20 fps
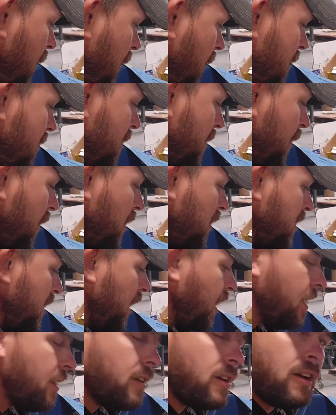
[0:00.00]
It's the most
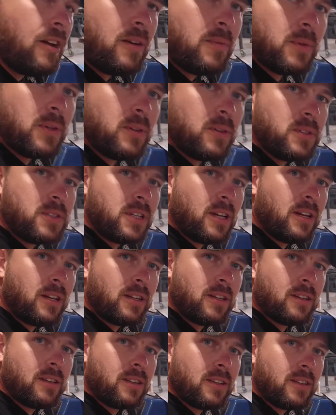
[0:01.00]
economical
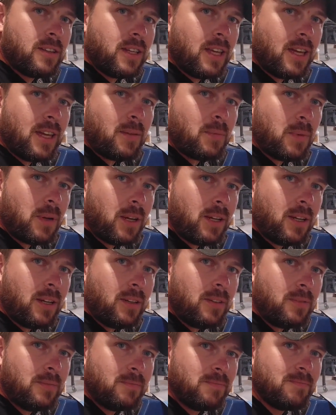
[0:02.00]
shotgun in the game right
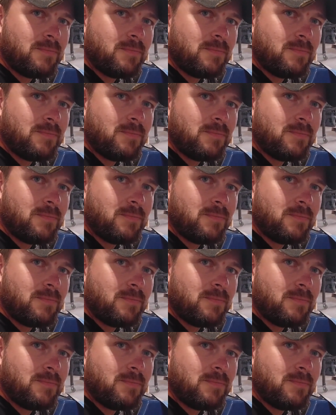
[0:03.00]
now.